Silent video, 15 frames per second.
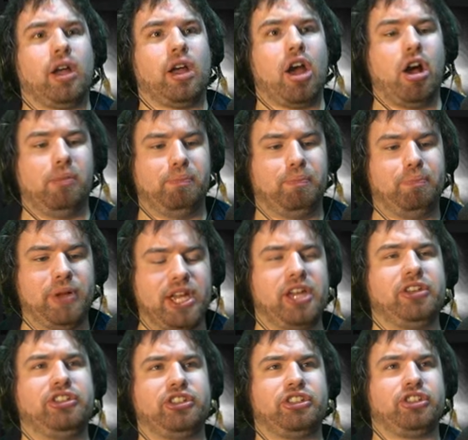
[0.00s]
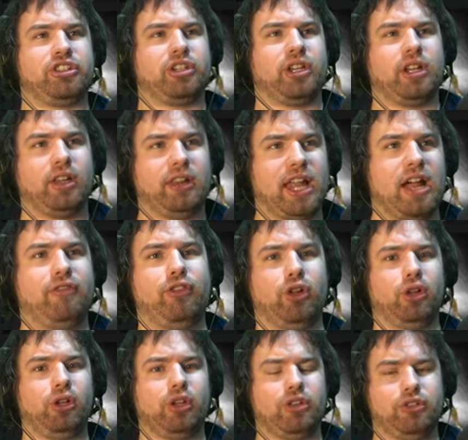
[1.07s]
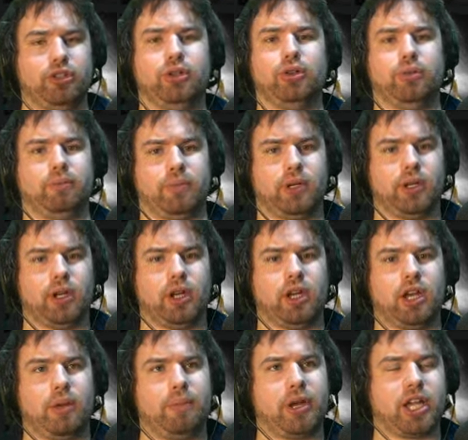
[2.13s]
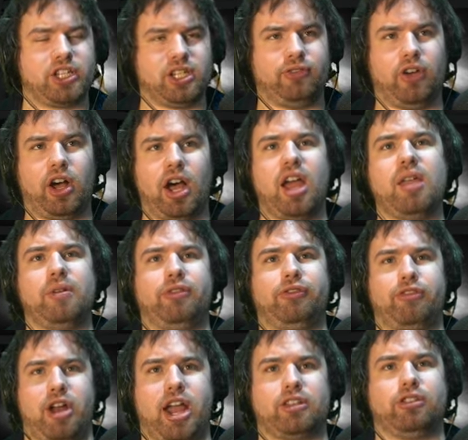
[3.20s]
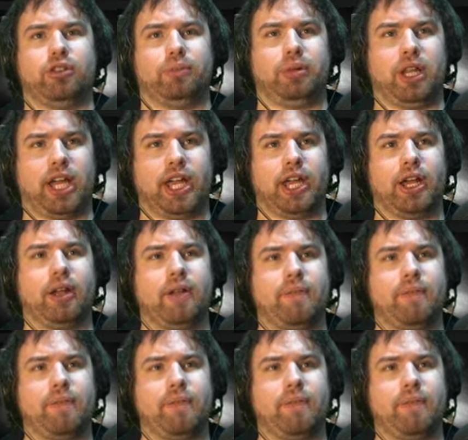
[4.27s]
abyss level doom. Because if I'm a fractal player,